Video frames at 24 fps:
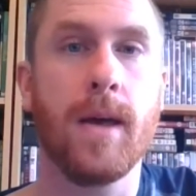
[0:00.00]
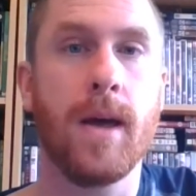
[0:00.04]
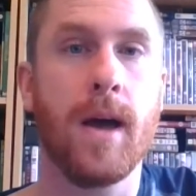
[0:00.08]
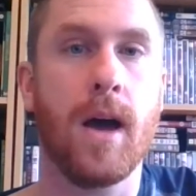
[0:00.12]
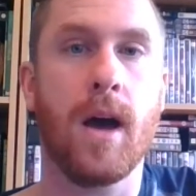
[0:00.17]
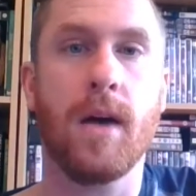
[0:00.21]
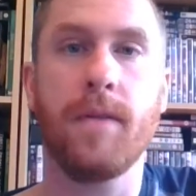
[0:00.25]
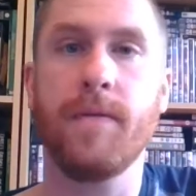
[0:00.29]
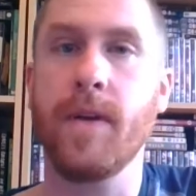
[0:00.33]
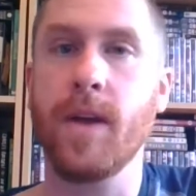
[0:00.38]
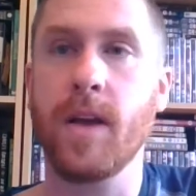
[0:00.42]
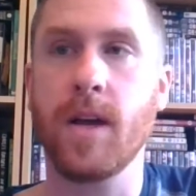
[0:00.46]

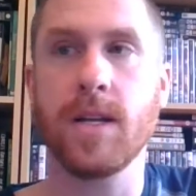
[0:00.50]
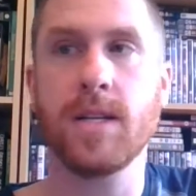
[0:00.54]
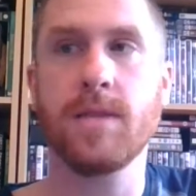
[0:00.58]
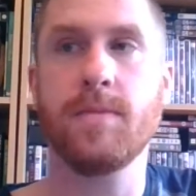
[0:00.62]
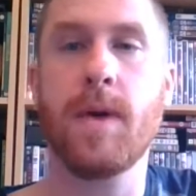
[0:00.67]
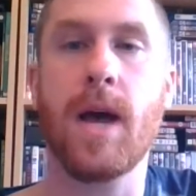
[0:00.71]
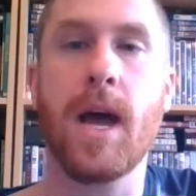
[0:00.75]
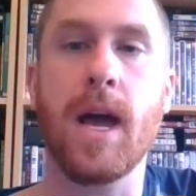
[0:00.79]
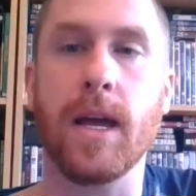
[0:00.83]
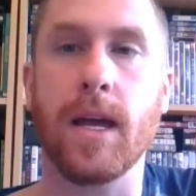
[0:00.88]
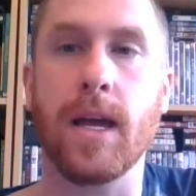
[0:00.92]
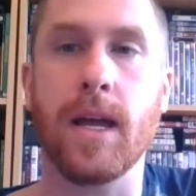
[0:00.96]
I think I
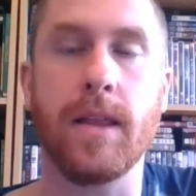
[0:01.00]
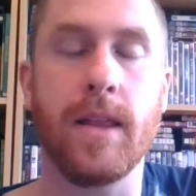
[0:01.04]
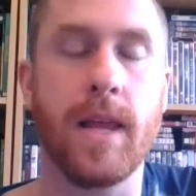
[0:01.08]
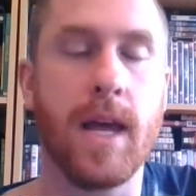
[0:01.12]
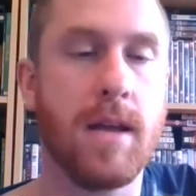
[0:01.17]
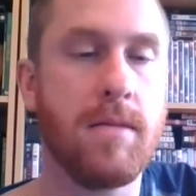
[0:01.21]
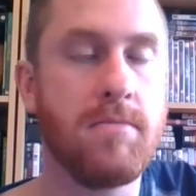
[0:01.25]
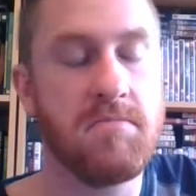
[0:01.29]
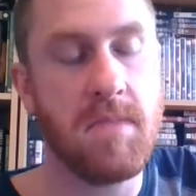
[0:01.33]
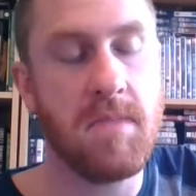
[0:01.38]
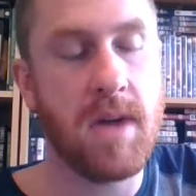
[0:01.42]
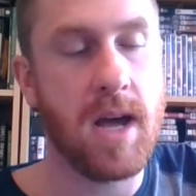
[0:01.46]
spat again
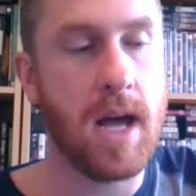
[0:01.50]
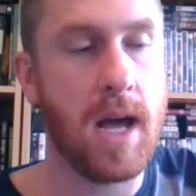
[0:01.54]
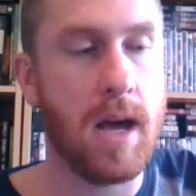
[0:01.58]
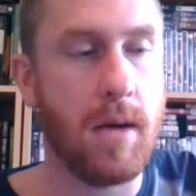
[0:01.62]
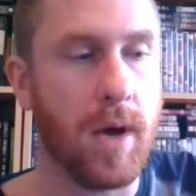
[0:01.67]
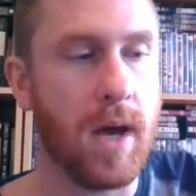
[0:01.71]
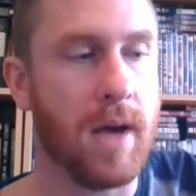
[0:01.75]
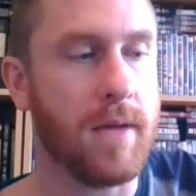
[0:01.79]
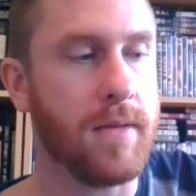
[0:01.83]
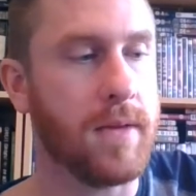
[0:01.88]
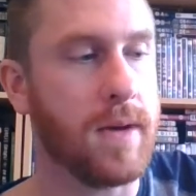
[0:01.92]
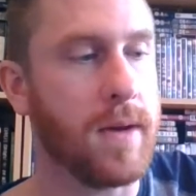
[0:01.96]
then.
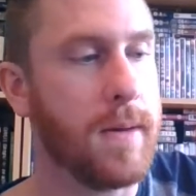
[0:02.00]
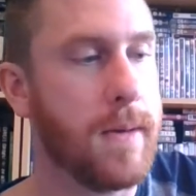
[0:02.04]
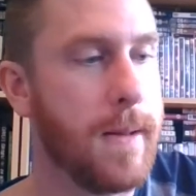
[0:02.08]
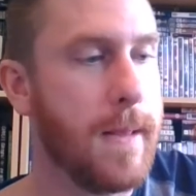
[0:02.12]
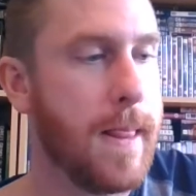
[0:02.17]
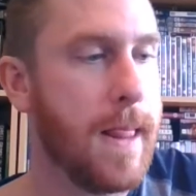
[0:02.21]
Whatever.